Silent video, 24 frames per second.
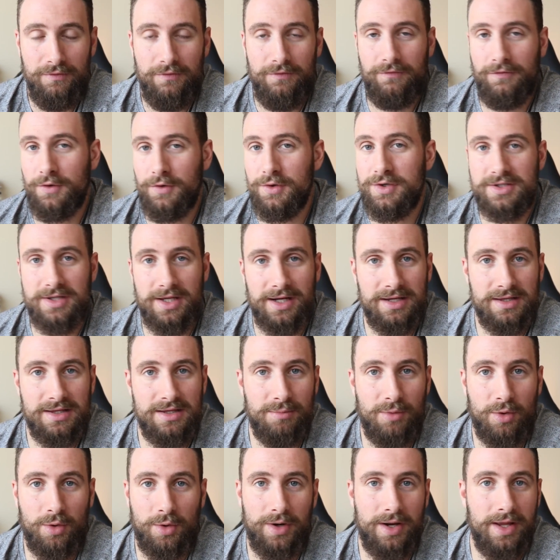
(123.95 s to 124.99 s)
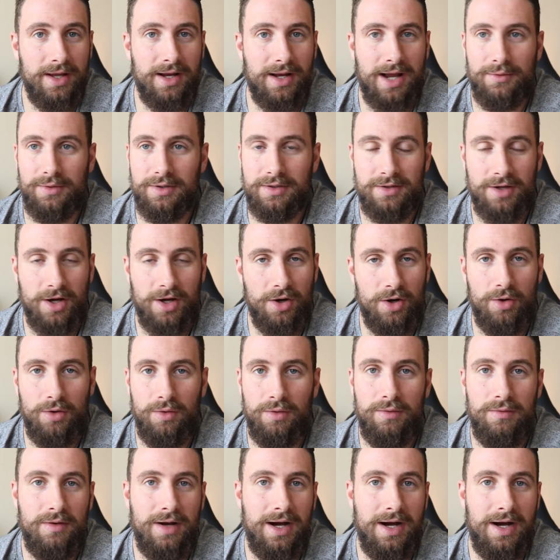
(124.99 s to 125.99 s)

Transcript: First thing in the morning, I would go